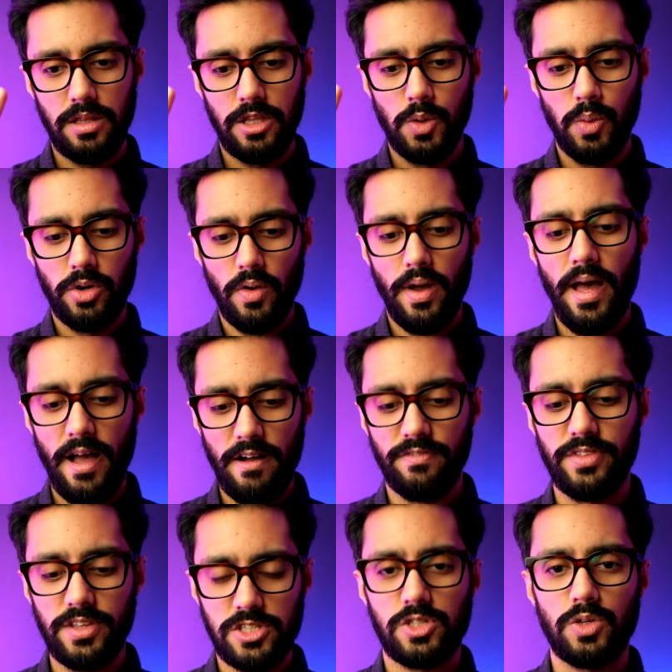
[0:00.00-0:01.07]
You will not
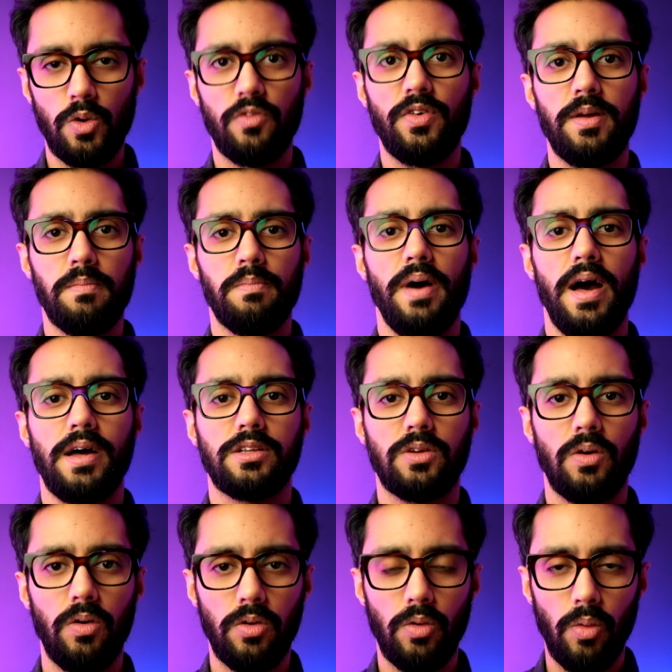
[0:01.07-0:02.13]
have this sort of impact
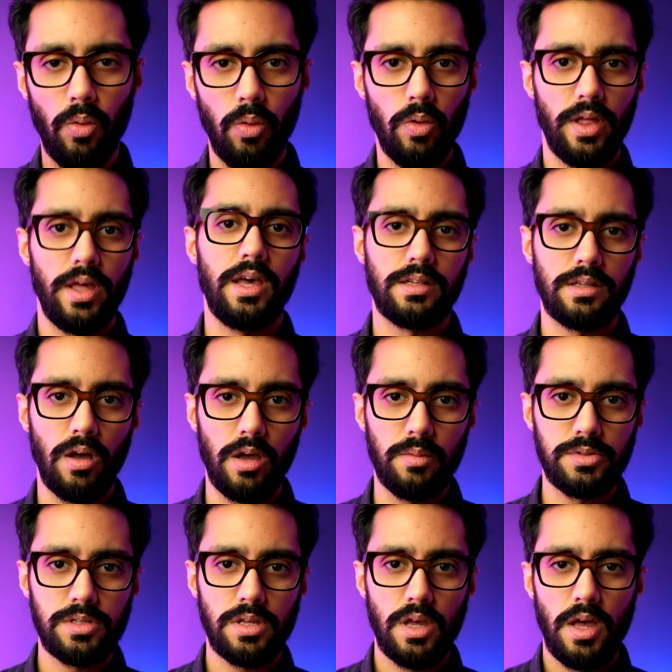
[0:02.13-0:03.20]
on all hair
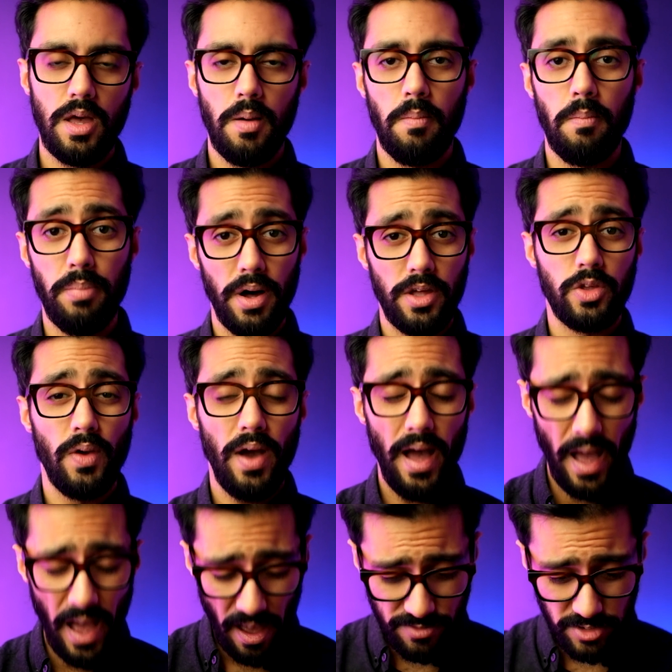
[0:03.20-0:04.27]
types, but you
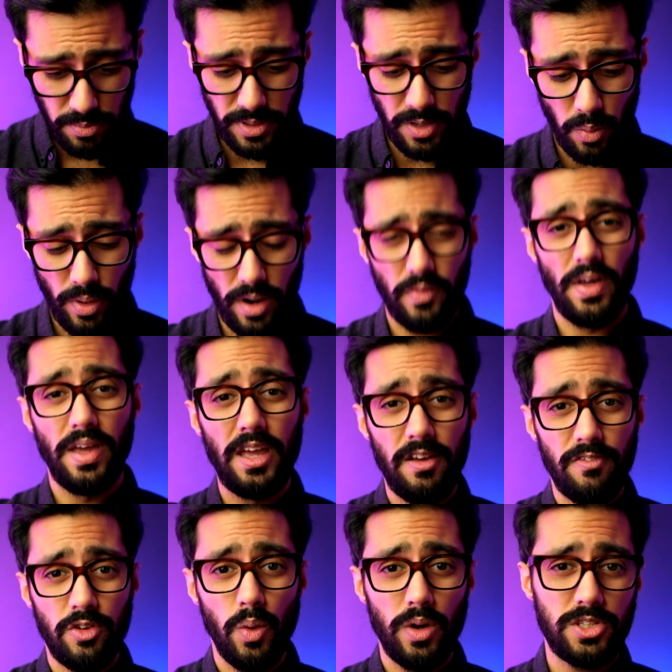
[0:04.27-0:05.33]
have to be aware that
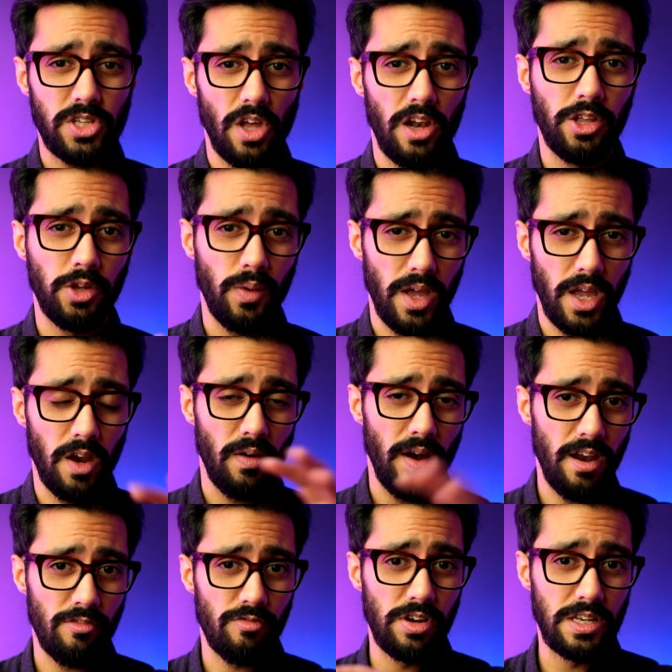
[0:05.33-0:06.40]
if you are styling your hair
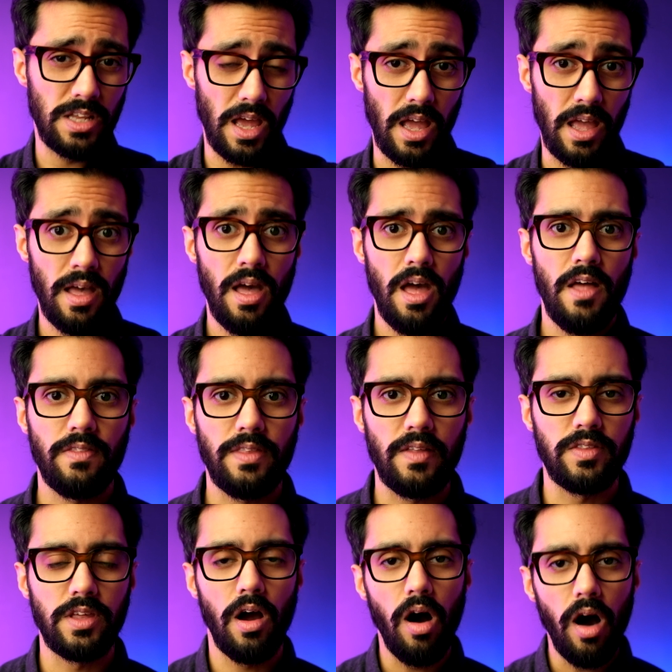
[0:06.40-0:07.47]
every day,
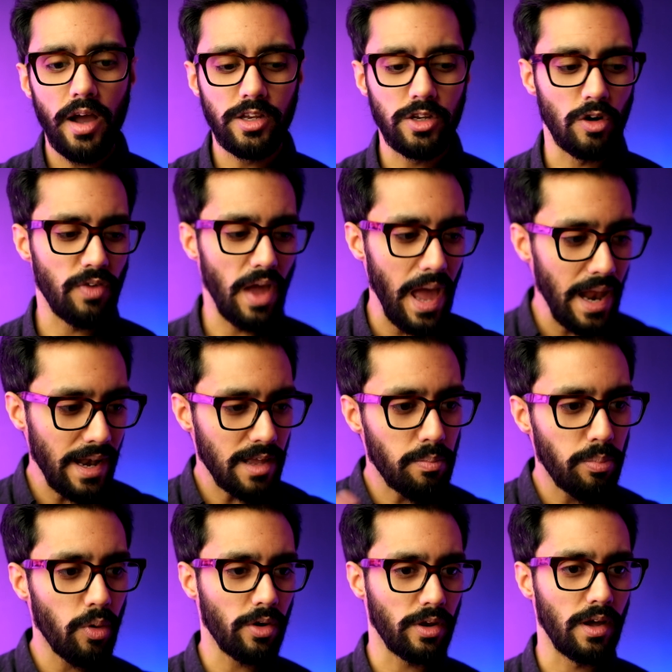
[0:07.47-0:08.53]
that the idea of any
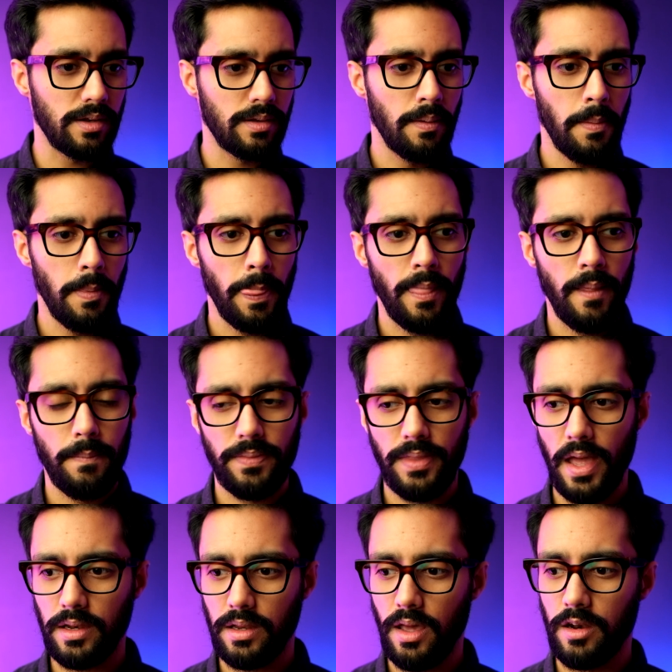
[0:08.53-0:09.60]
product
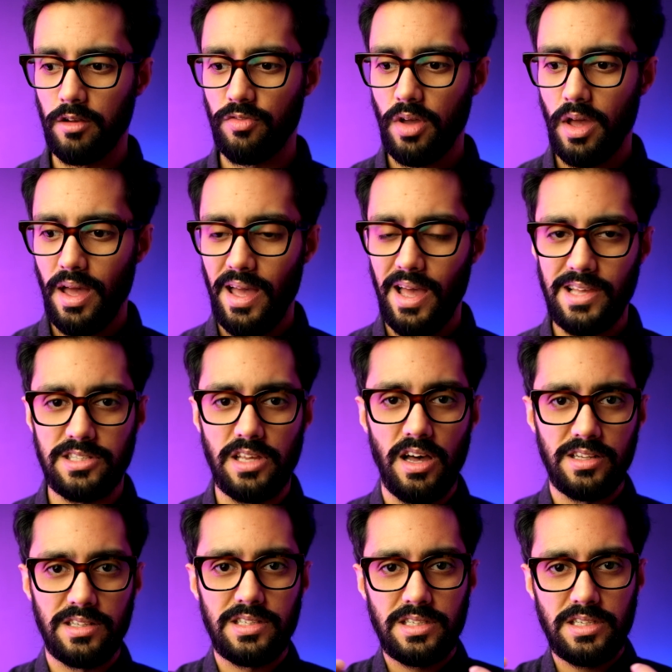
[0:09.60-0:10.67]
that kind of has
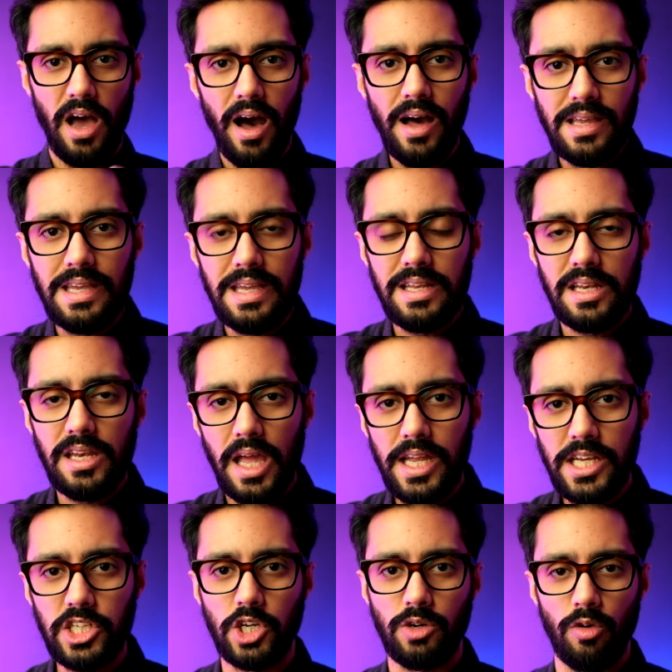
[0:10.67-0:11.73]
a tuggy
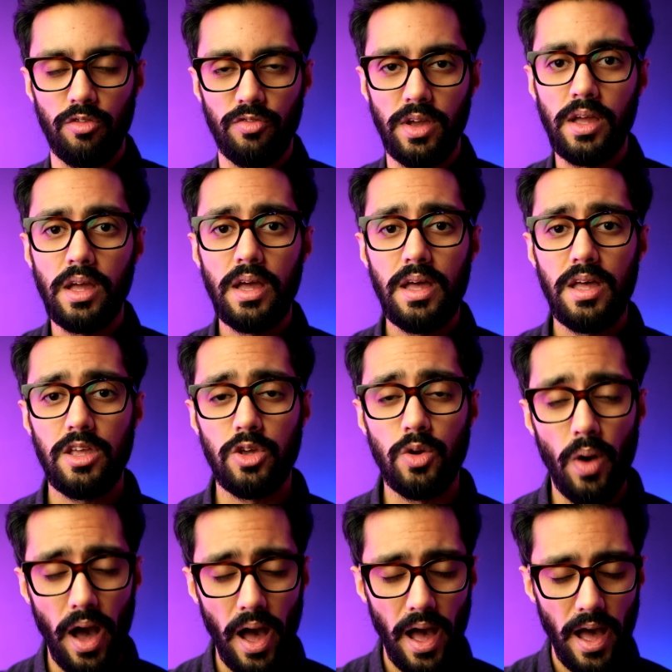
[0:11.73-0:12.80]
nature of it,
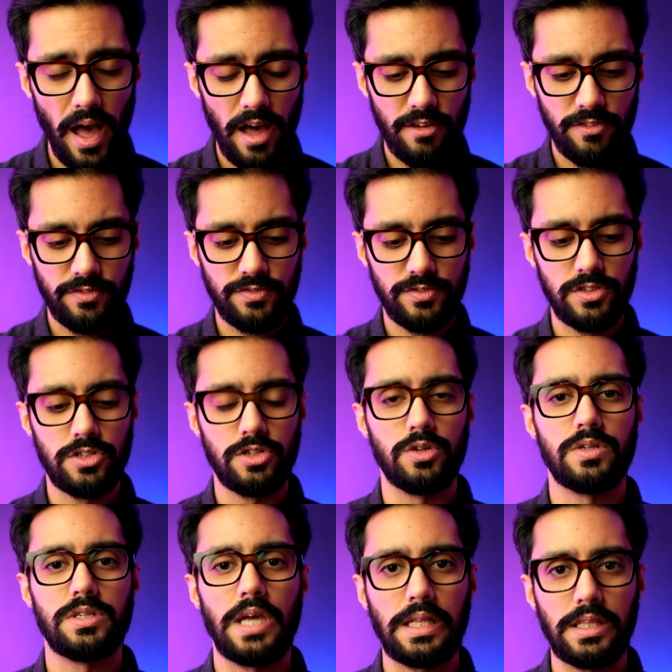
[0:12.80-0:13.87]
you have
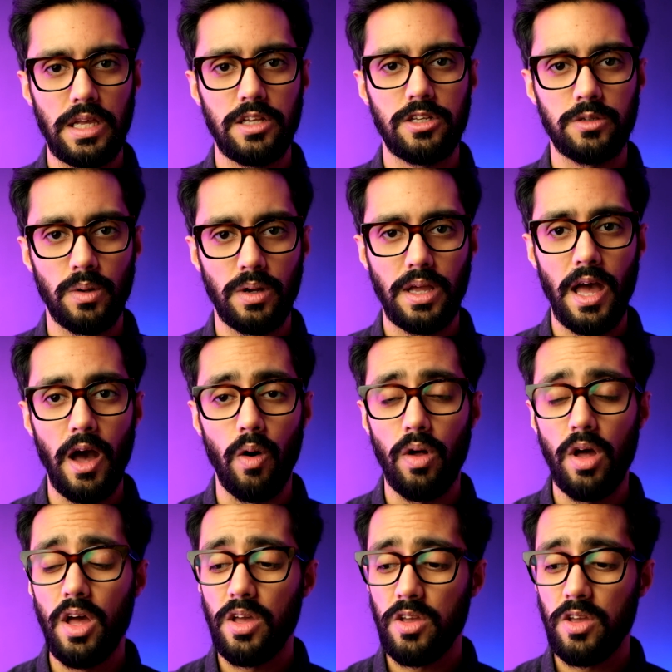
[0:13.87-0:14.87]
to take that into account.